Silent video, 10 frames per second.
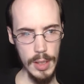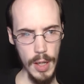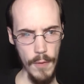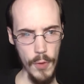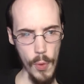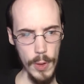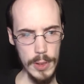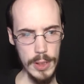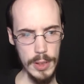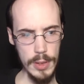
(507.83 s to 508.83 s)
Of
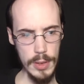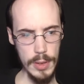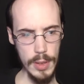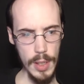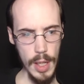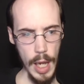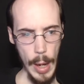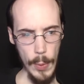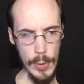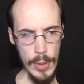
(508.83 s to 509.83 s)
course,
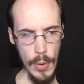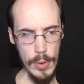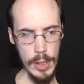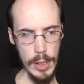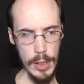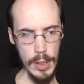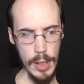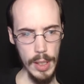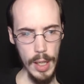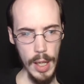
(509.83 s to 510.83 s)
I would go to the
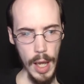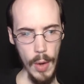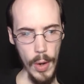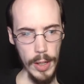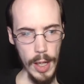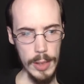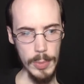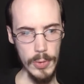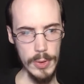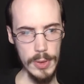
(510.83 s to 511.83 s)
Allied
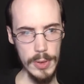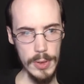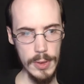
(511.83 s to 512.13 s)
Cosmos.